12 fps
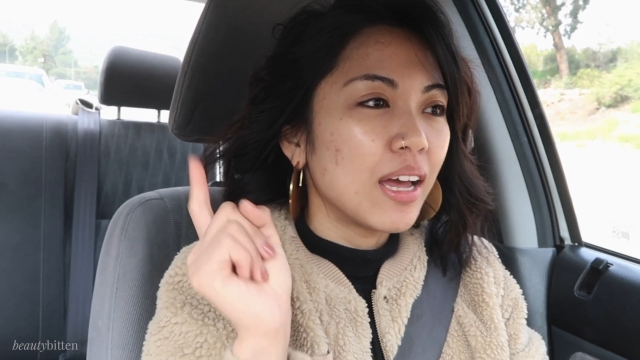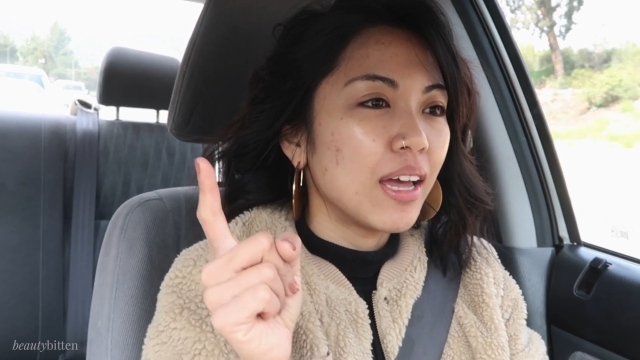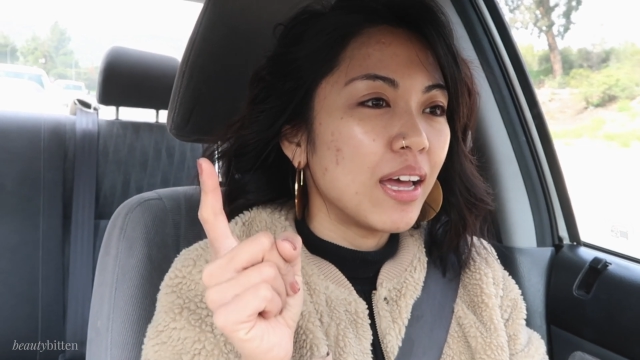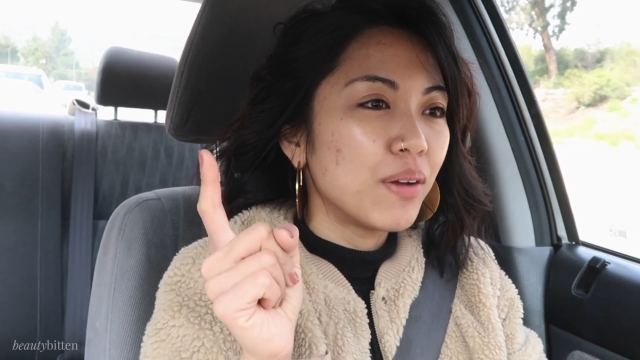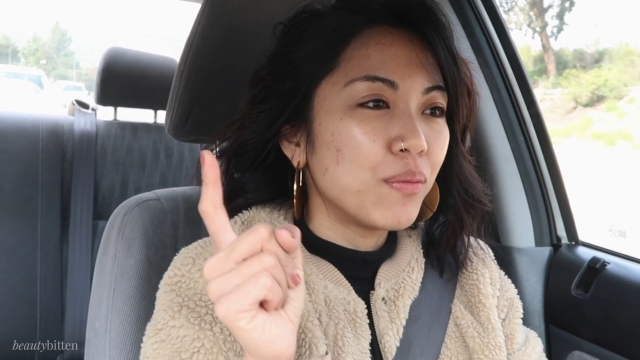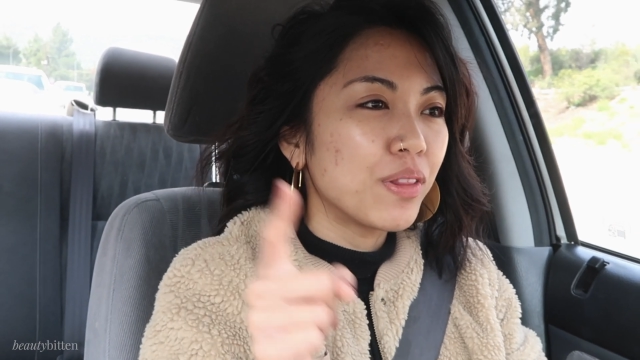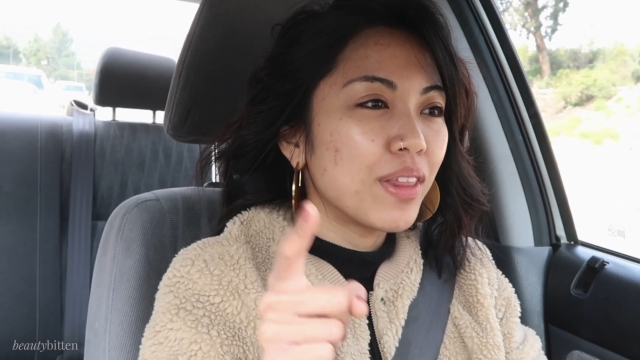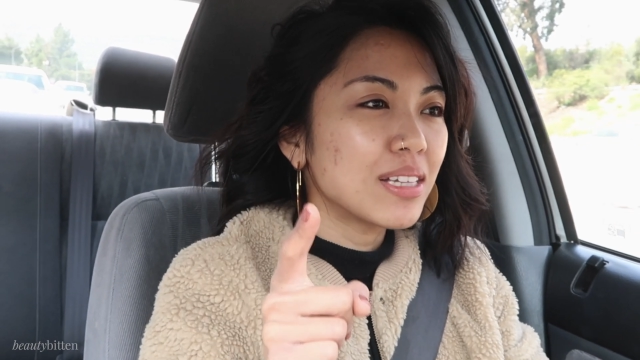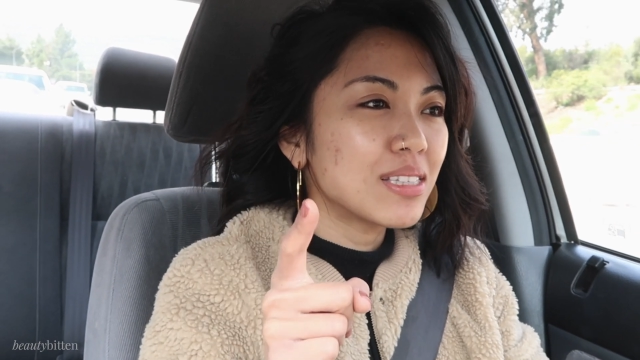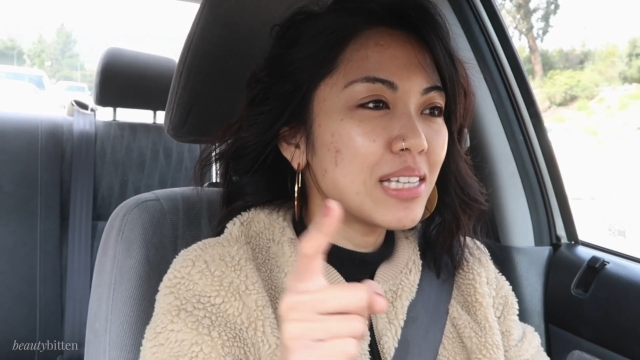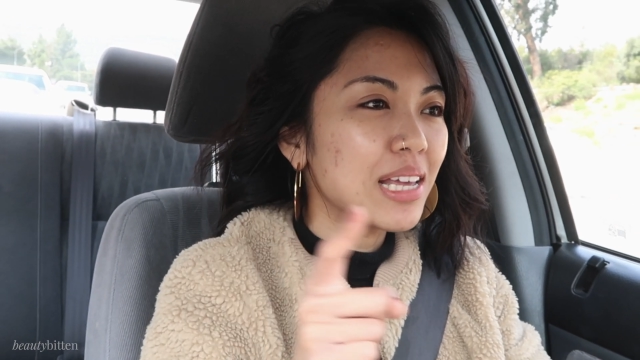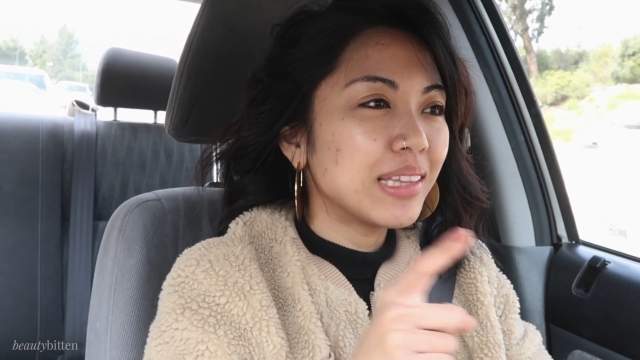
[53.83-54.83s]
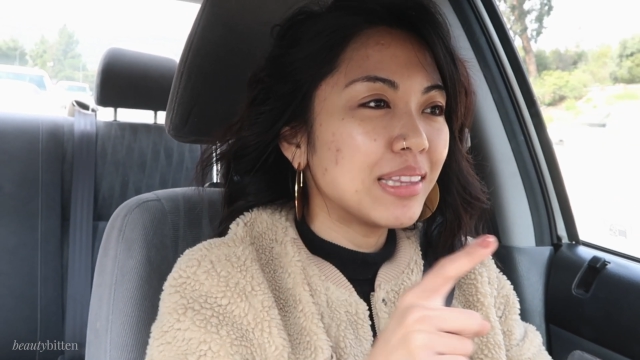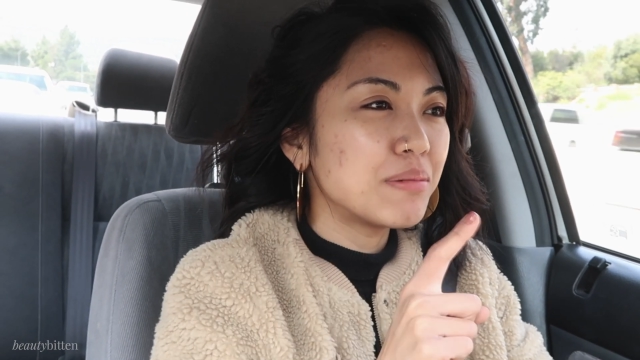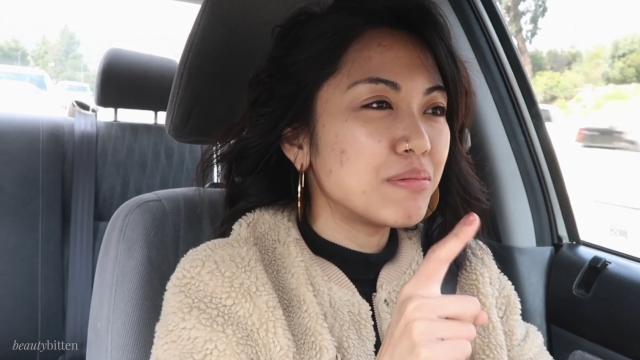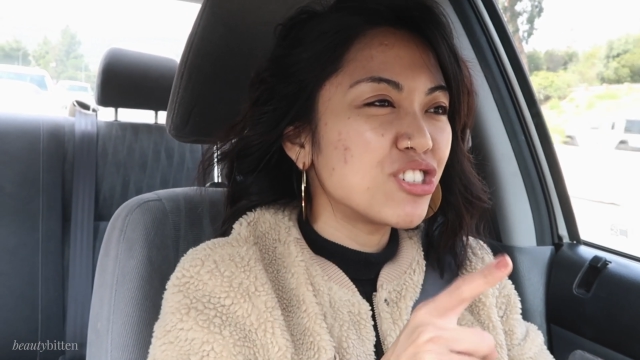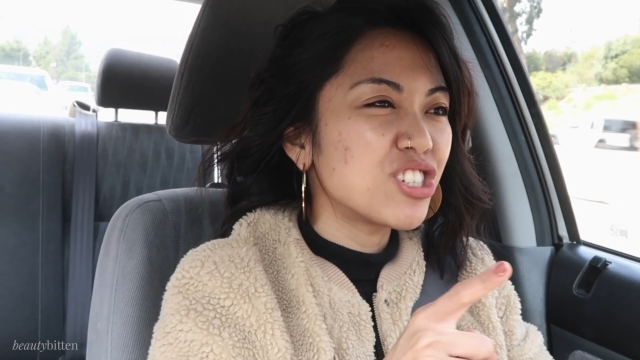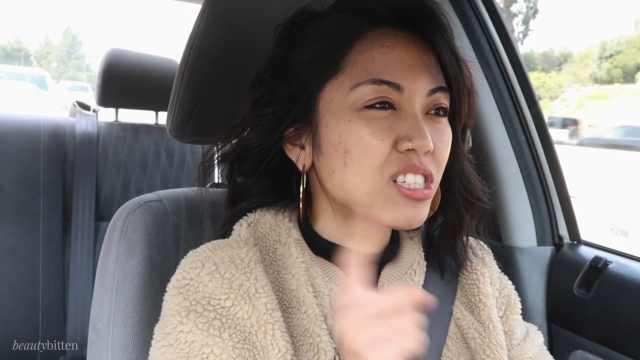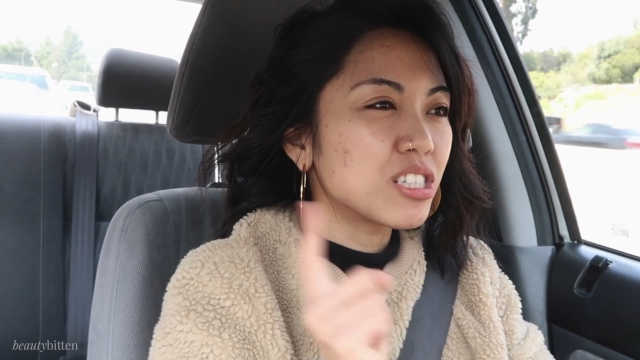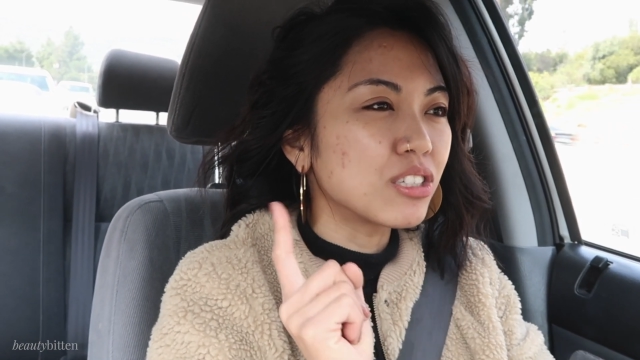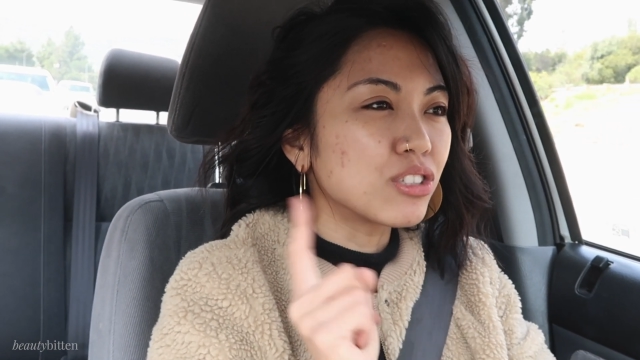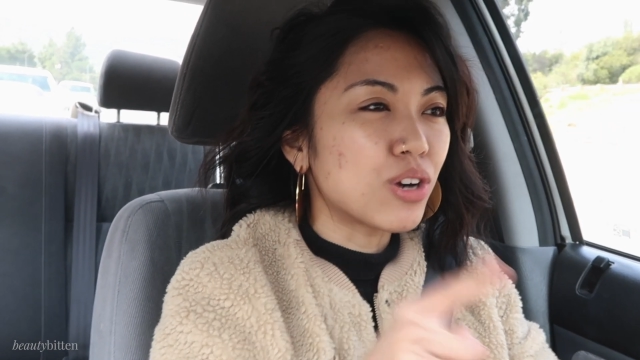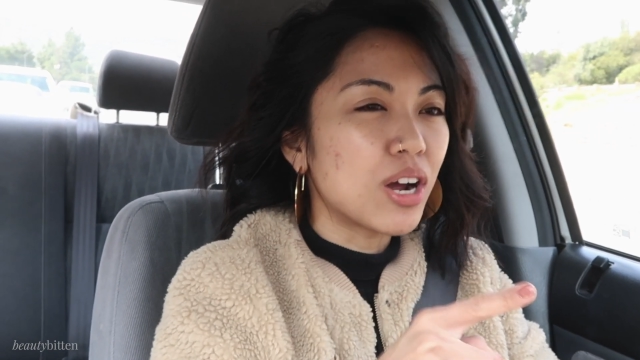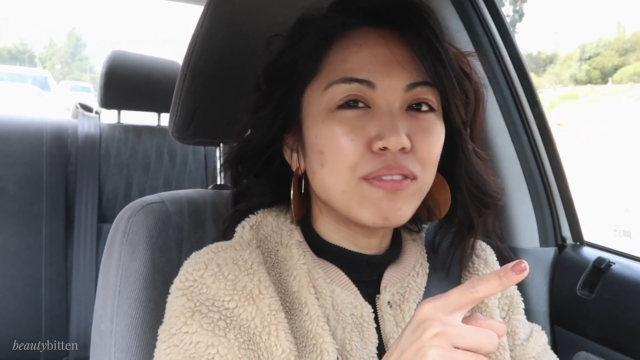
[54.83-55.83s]
And with that said, let me just
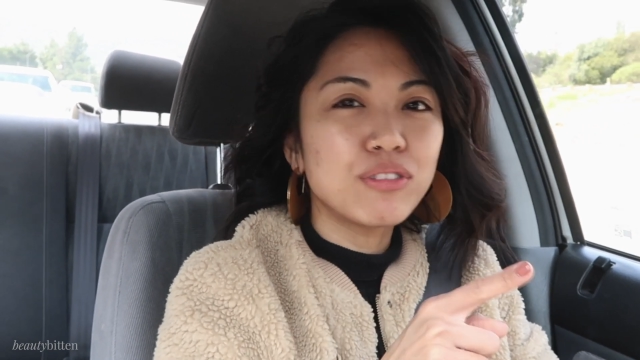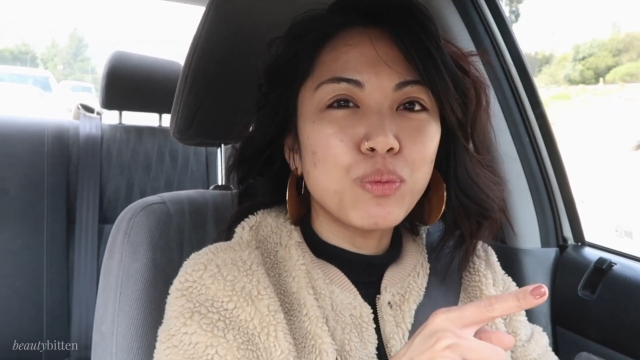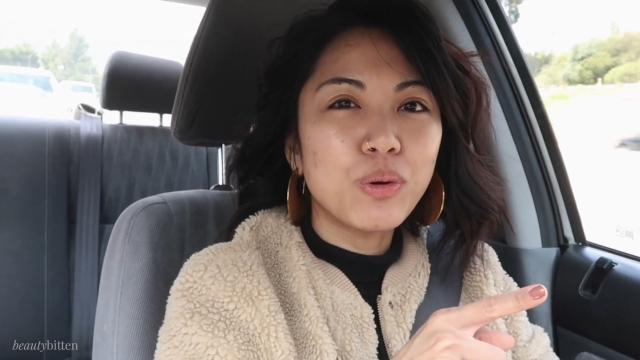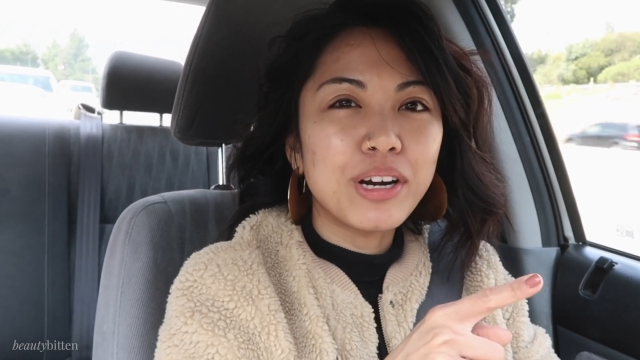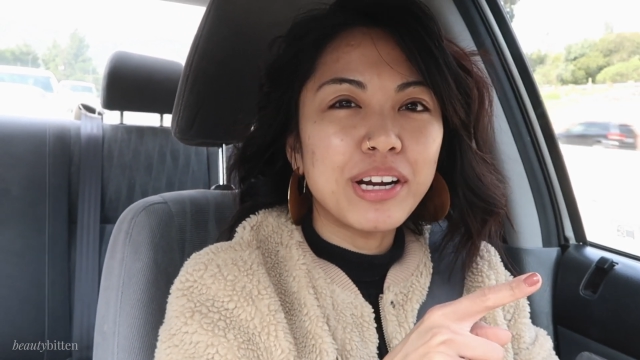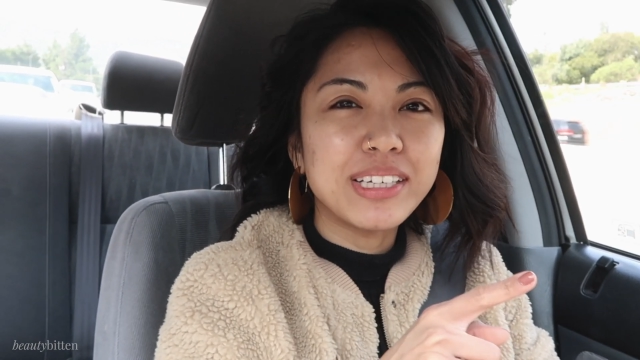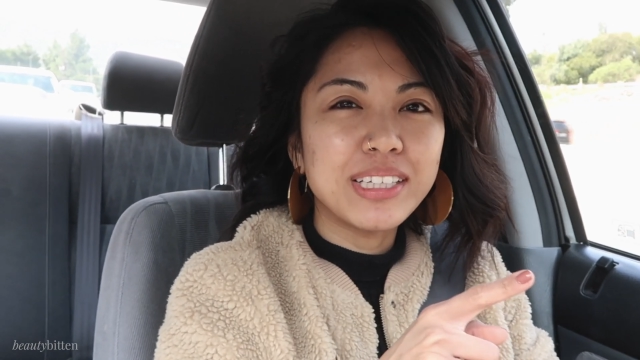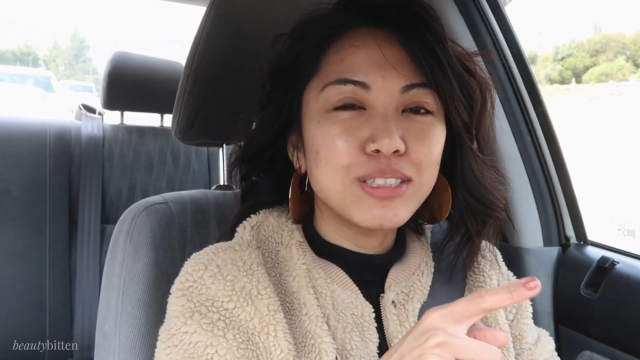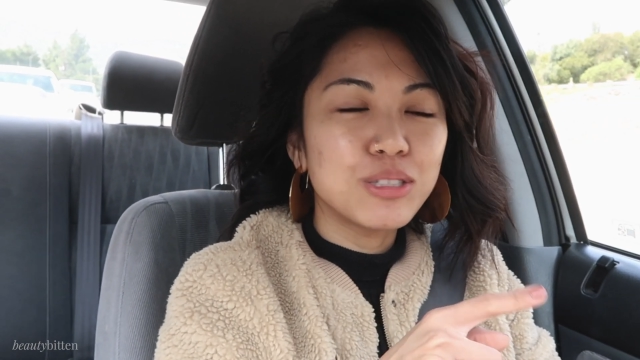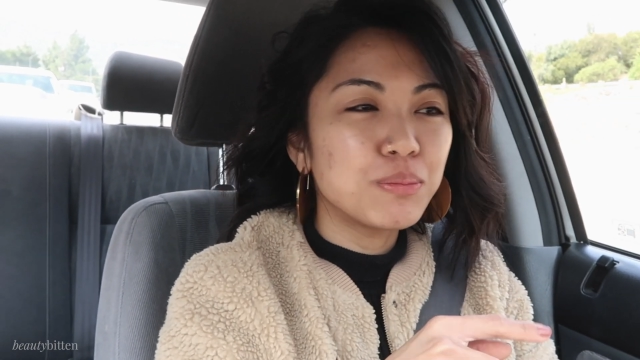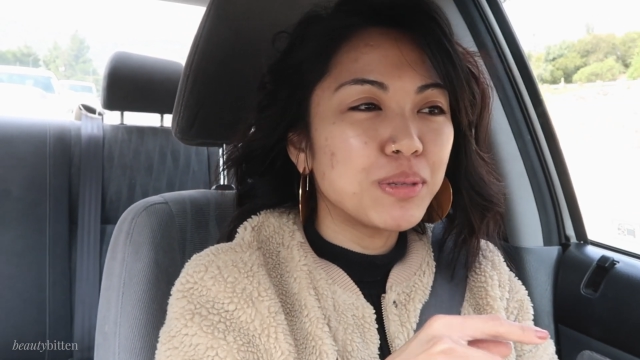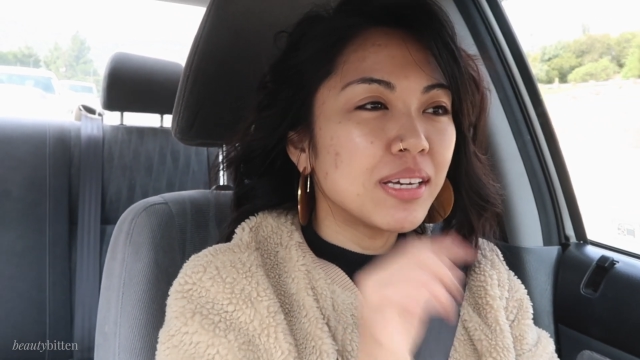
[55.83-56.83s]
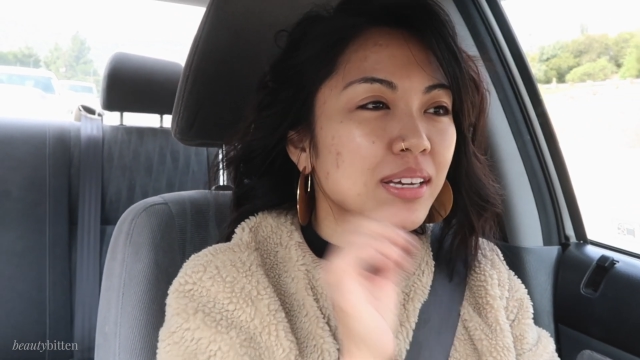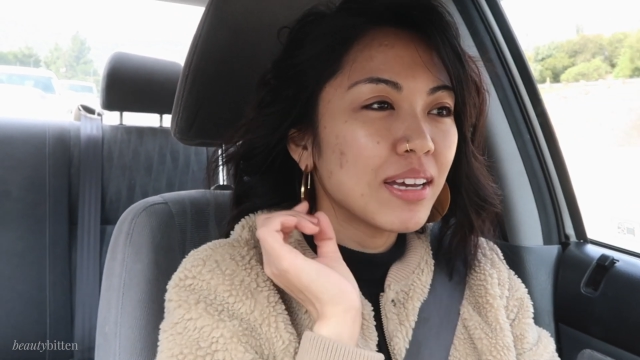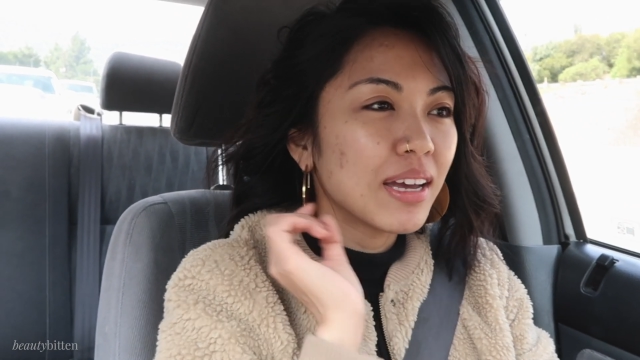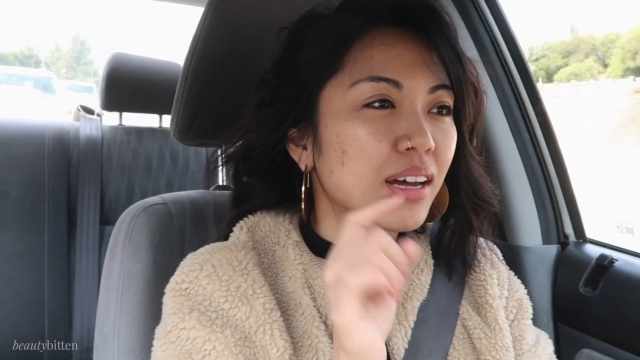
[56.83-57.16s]
drive to where I need to be